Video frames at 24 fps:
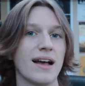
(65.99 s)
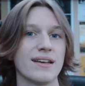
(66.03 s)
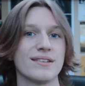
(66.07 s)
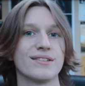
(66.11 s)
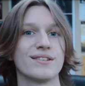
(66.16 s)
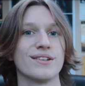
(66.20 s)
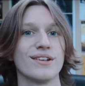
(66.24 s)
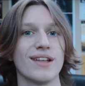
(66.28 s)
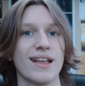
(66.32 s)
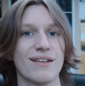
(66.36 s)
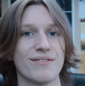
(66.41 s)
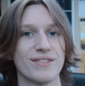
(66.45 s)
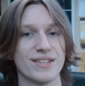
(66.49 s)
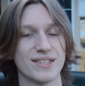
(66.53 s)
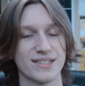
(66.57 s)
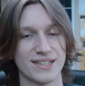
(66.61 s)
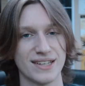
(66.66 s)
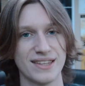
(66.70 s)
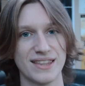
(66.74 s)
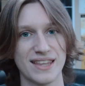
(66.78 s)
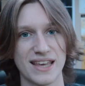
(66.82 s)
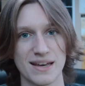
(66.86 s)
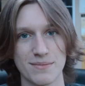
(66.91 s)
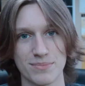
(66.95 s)
I still haven't
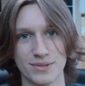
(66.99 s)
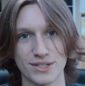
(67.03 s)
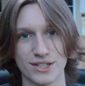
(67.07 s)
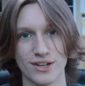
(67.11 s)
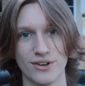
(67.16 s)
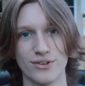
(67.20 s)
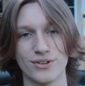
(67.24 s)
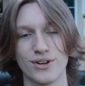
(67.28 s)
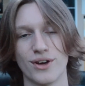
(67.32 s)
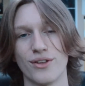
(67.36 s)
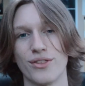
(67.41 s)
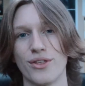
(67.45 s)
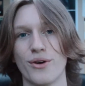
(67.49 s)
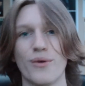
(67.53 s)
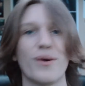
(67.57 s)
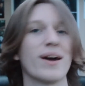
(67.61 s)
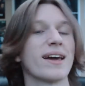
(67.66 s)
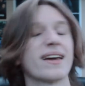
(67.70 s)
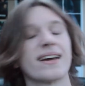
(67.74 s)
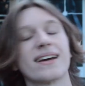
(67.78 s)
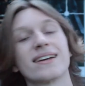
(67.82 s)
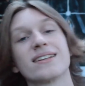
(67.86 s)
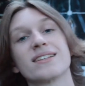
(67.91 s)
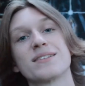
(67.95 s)
seen the episode, although
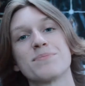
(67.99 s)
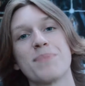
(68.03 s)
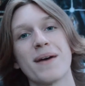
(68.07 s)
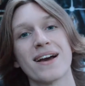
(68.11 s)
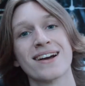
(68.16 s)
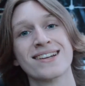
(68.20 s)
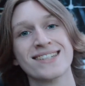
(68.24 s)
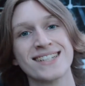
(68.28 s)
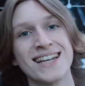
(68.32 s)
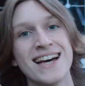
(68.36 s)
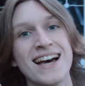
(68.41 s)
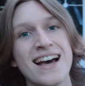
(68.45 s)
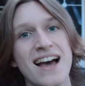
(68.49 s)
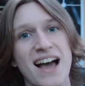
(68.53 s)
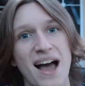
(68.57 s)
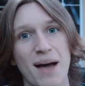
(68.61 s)
I expect